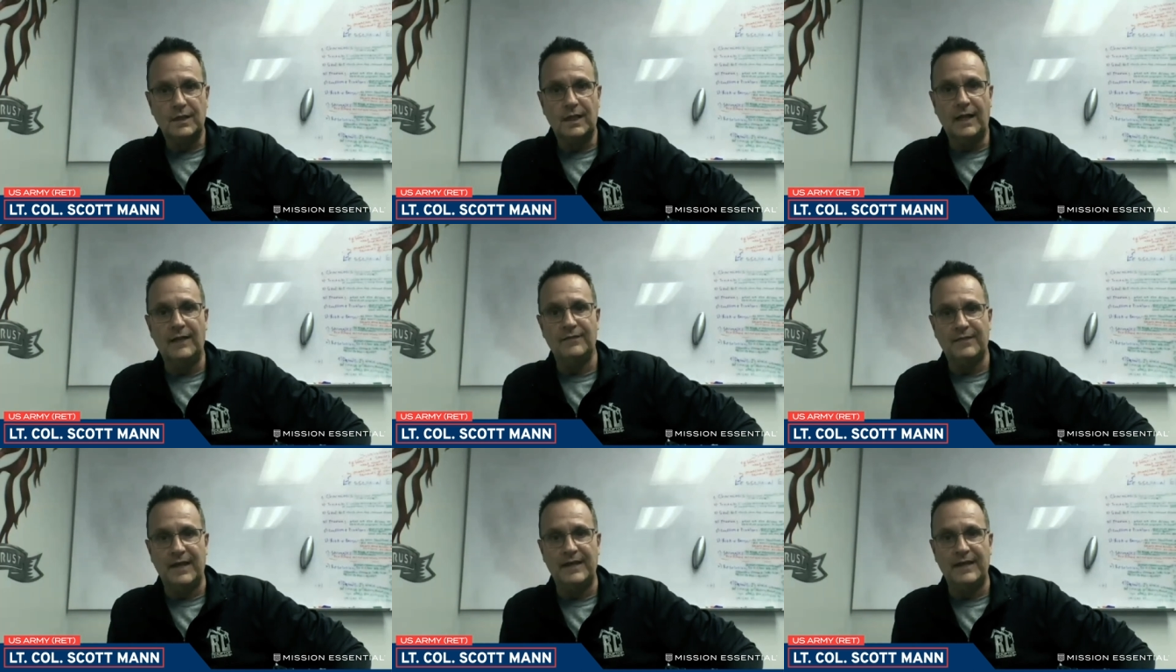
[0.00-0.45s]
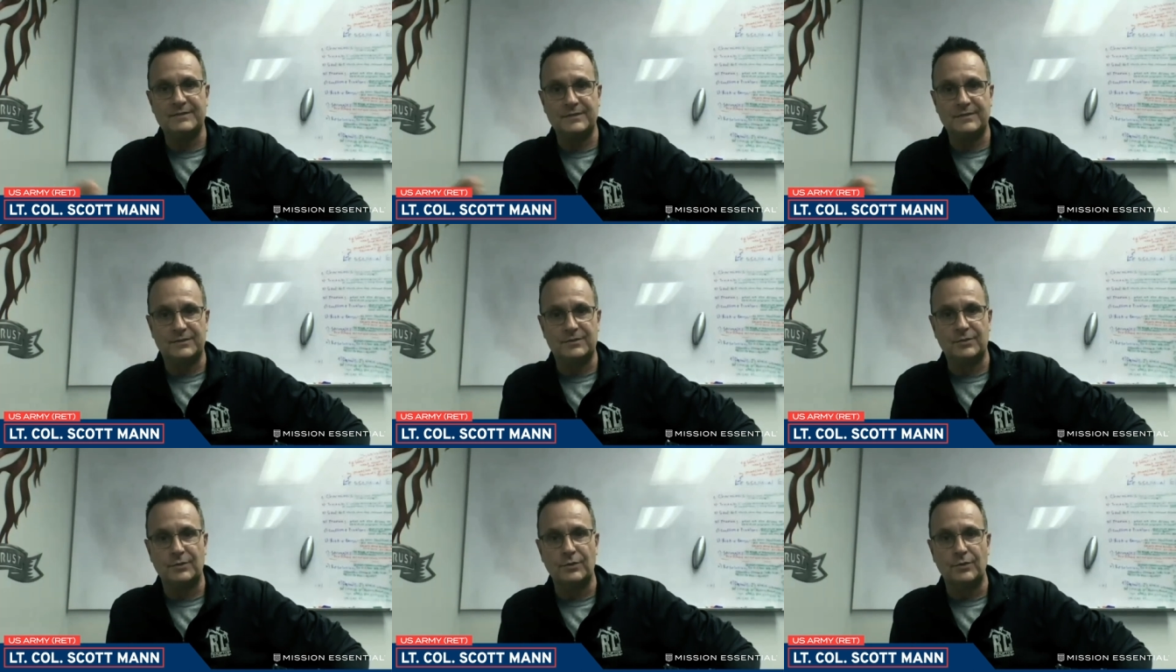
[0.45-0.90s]
And that's
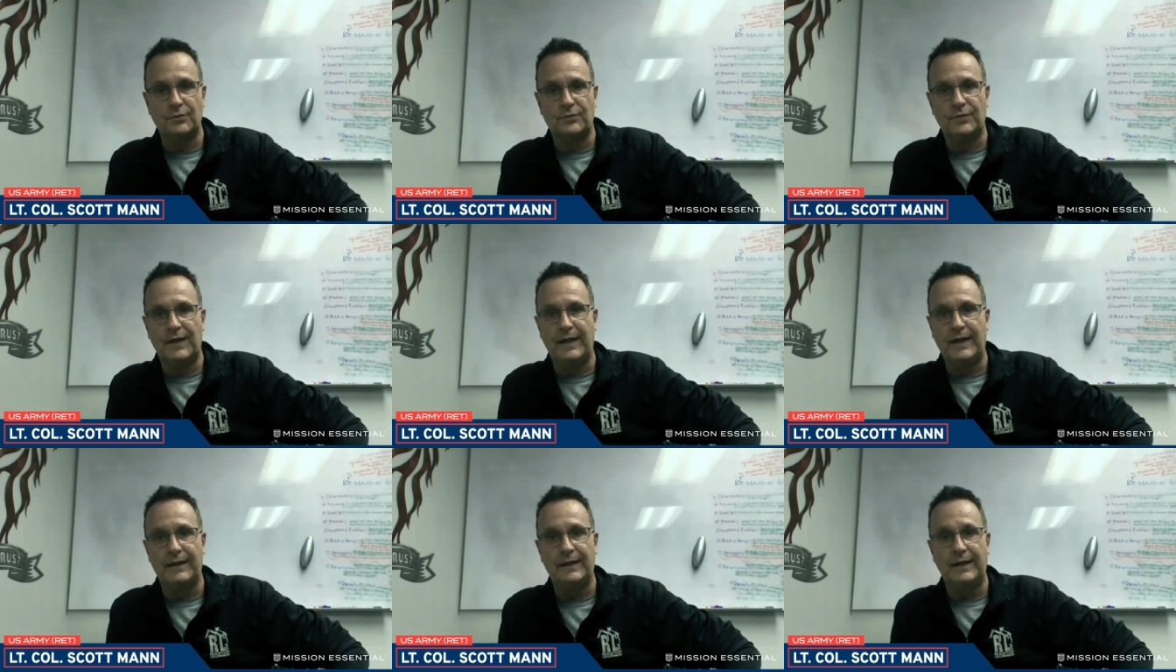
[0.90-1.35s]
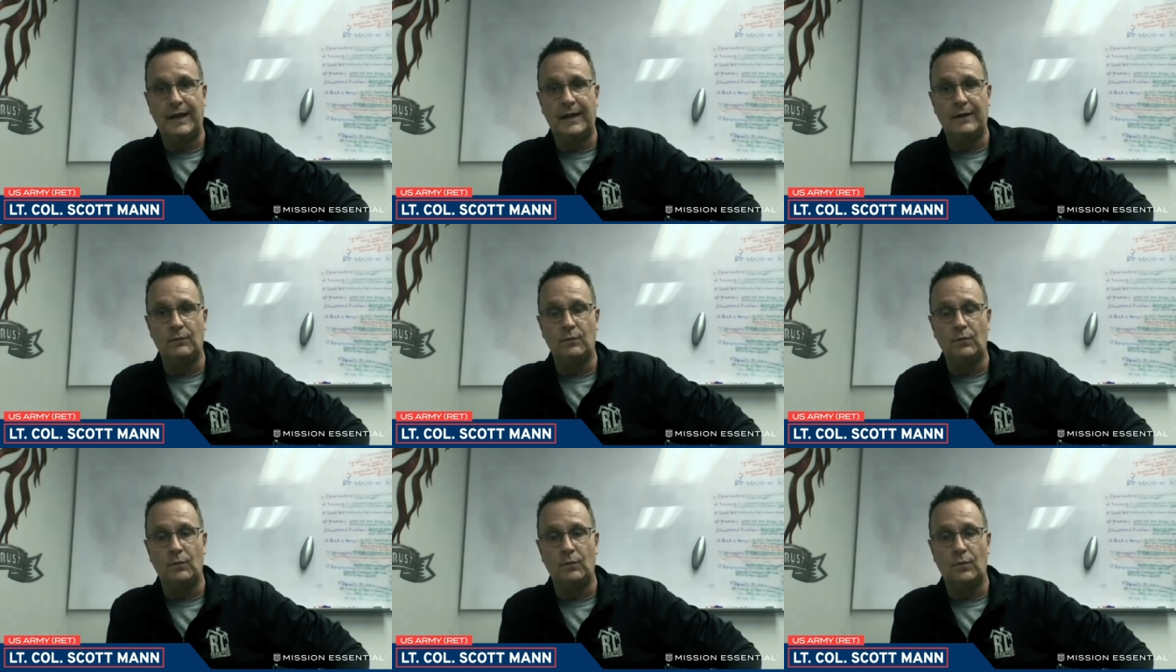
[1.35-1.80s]
the truth. And
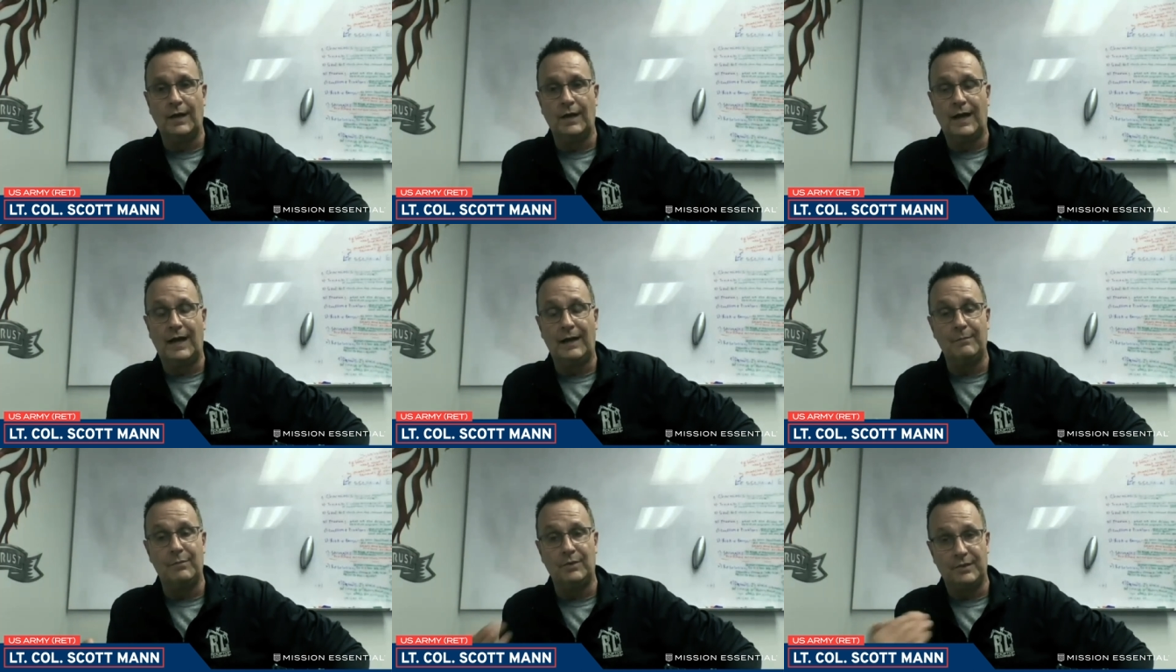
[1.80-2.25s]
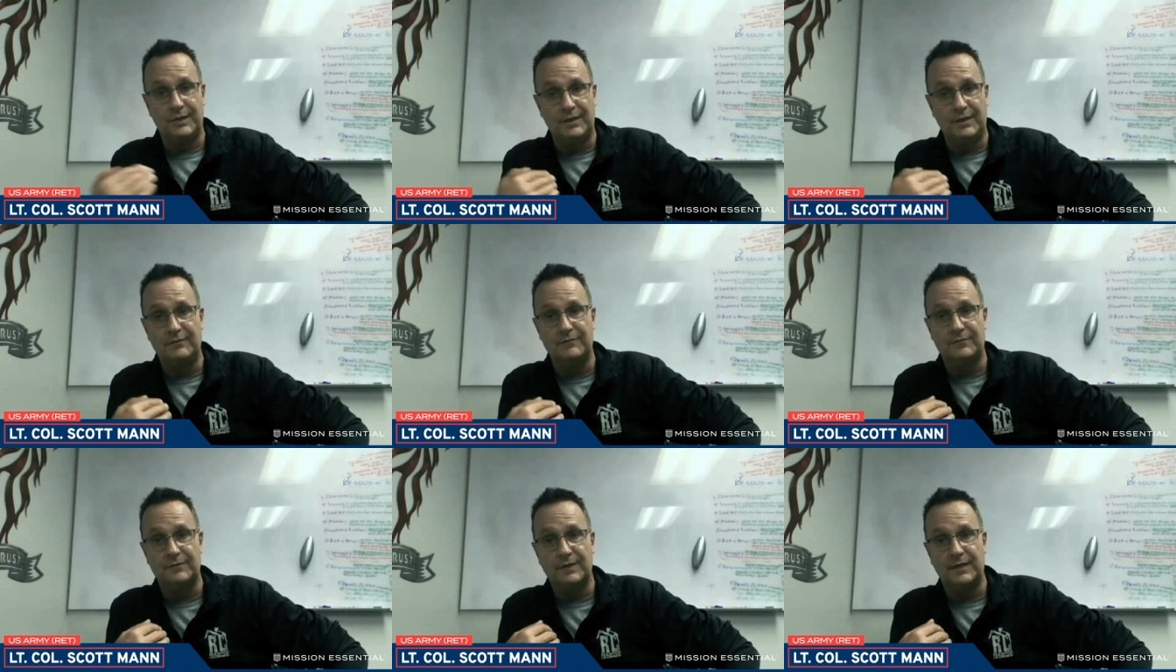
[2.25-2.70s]
and what I
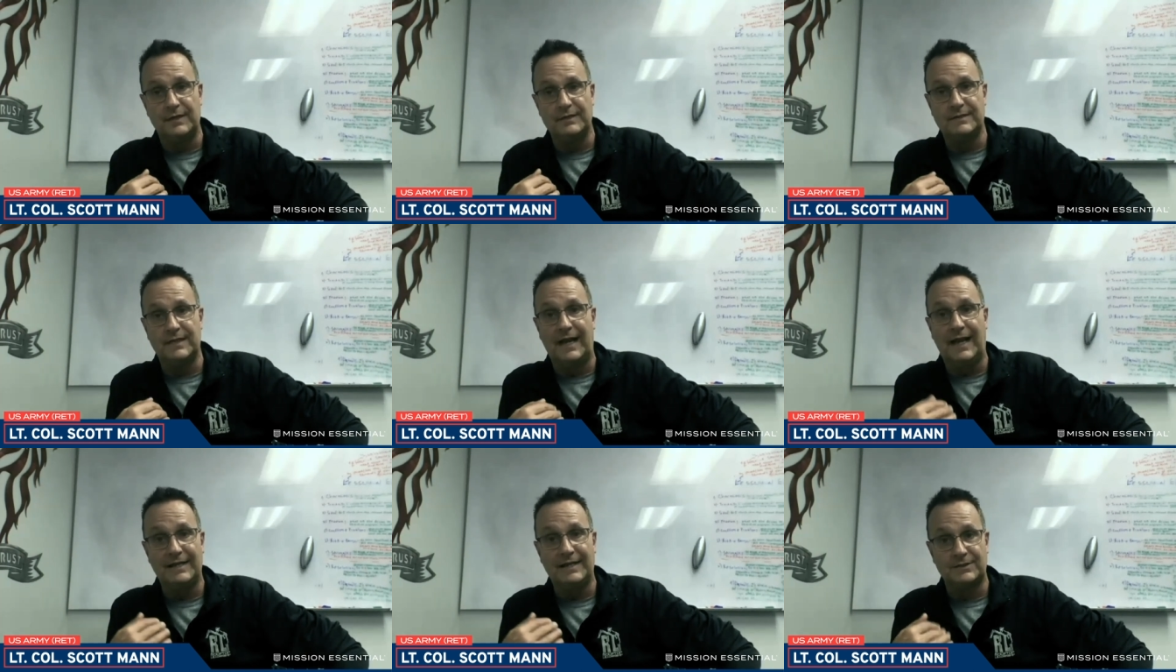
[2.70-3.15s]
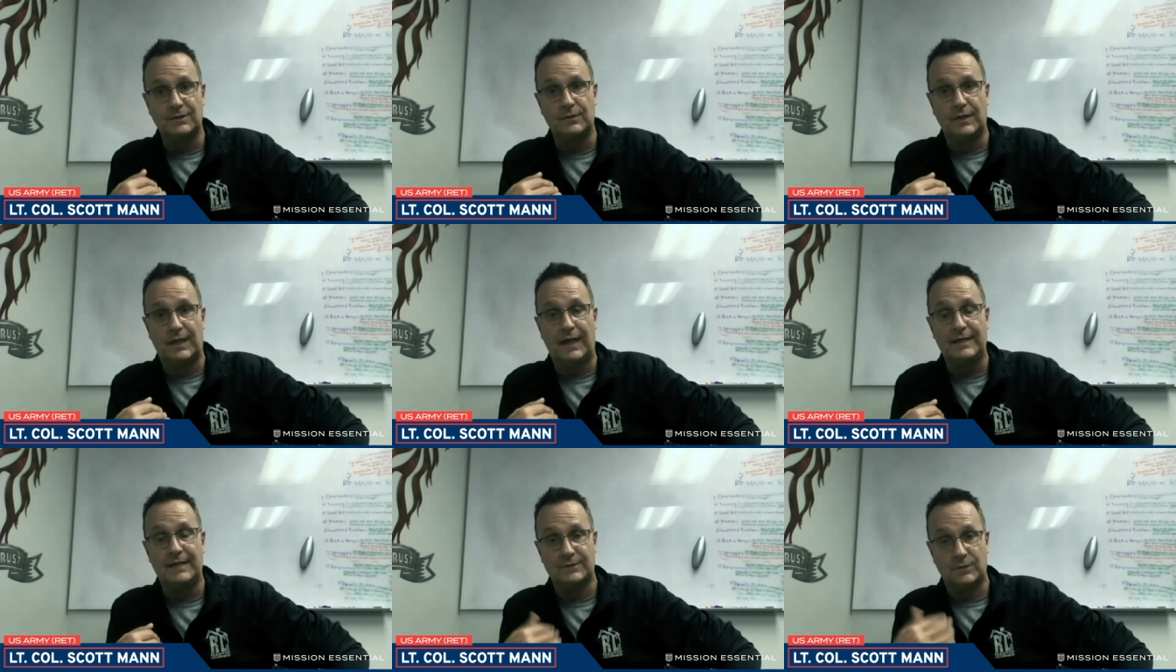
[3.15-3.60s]
believe is as a
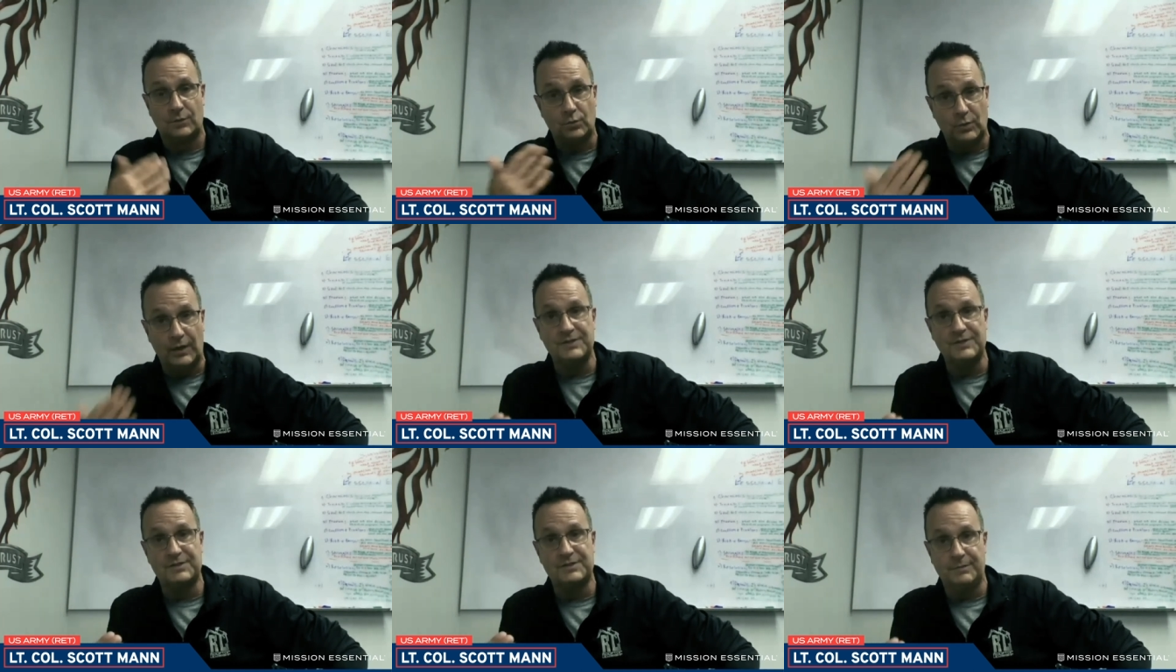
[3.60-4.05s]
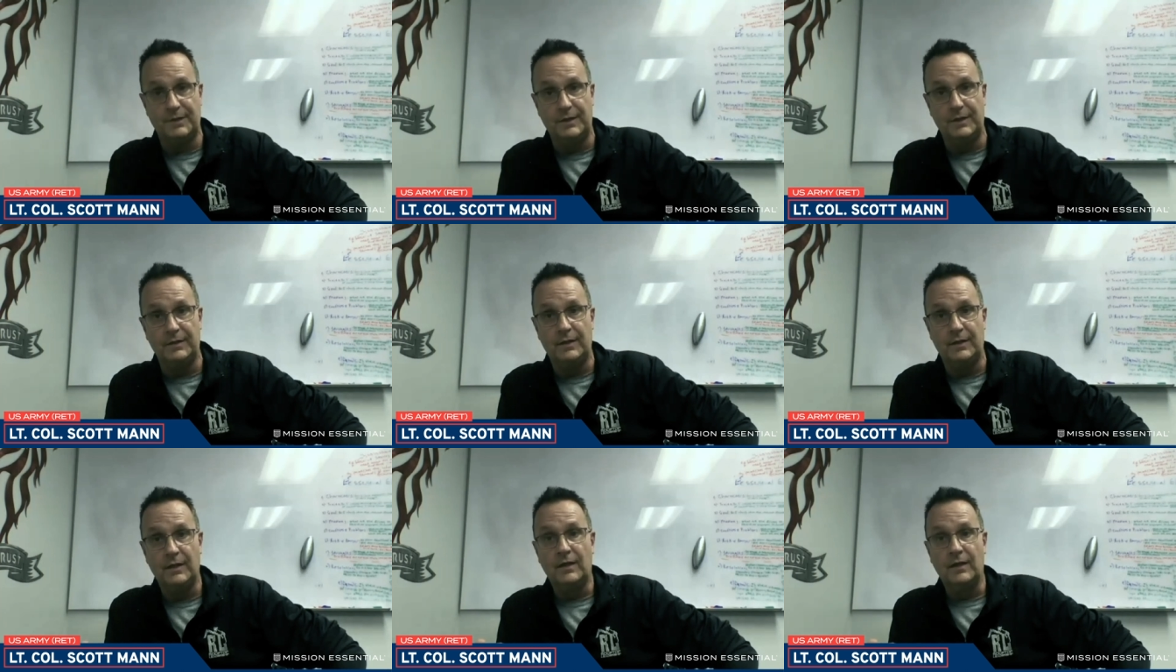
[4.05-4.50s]
as a regiment,